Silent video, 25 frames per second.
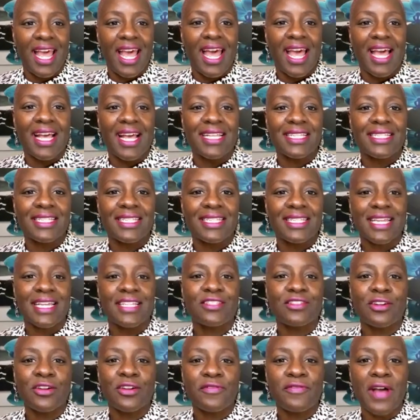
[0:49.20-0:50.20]
As a
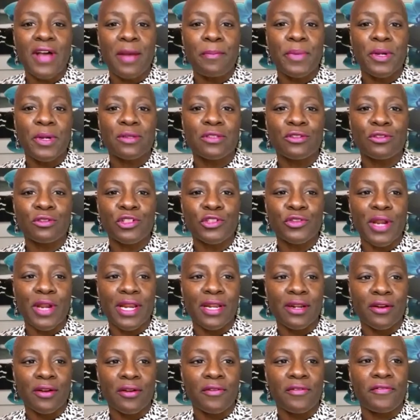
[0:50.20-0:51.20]
certified personal
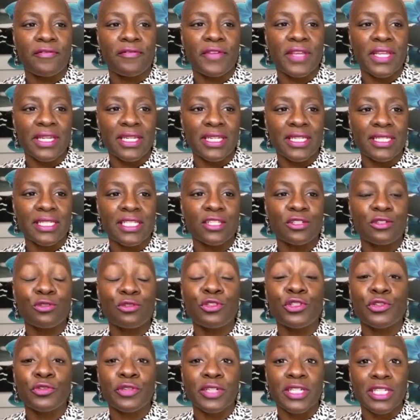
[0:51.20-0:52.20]
trainer, fitness
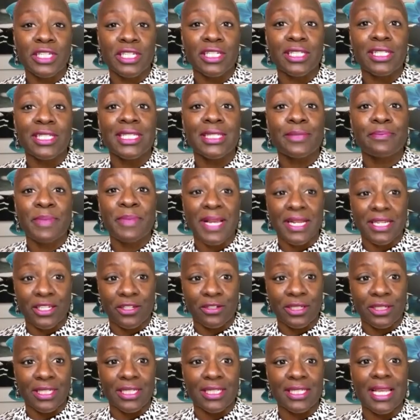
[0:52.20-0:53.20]
nutrition
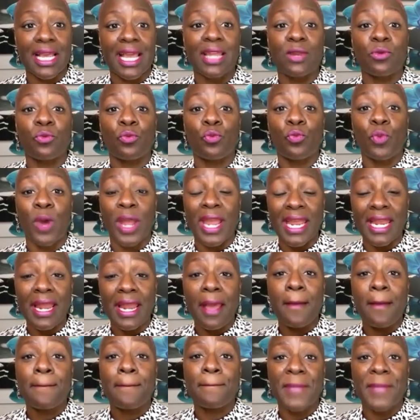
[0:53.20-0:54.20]
specialist, and weight
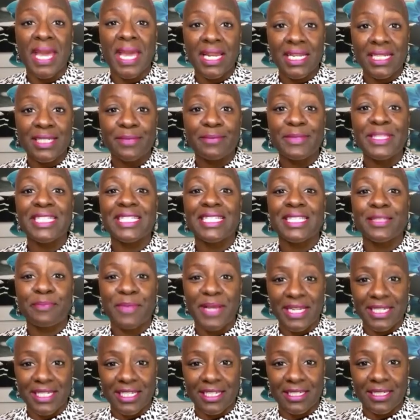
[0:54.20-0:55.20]
management
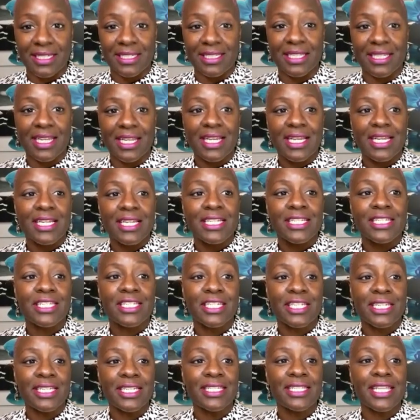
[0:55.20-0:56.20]
specialist.
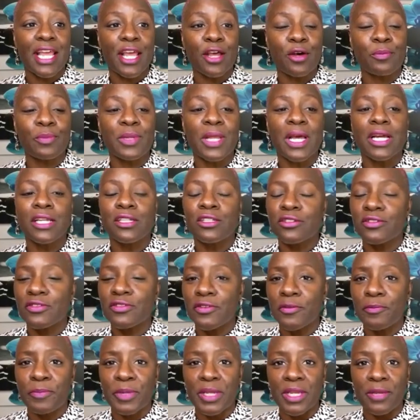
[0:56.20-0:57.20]
She's helped hundreds
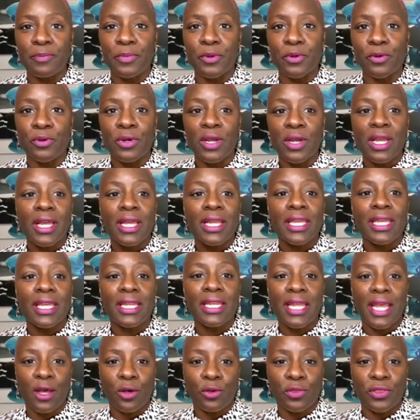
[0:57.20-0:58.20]
of people
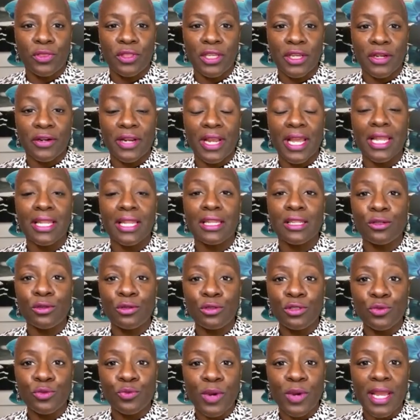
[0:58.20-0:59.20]
get healthier and
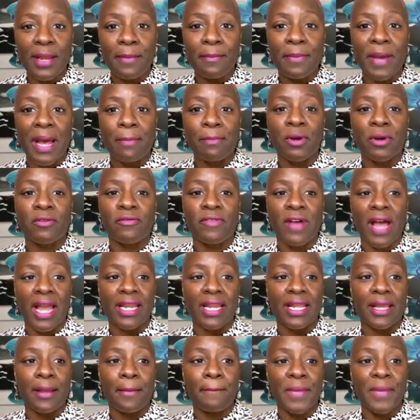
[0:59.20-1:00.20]
lose weight by
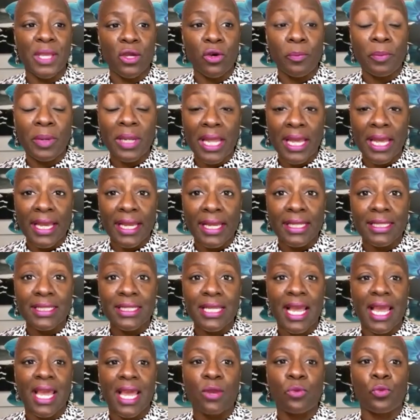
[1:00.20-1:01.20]
providing meal
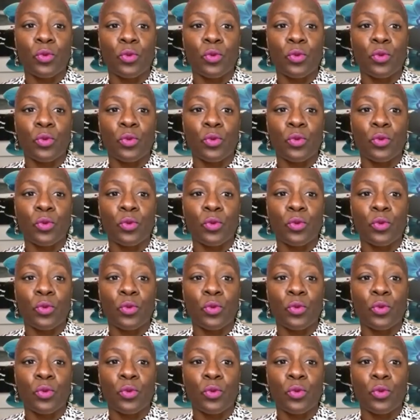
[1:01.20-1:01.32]
plans and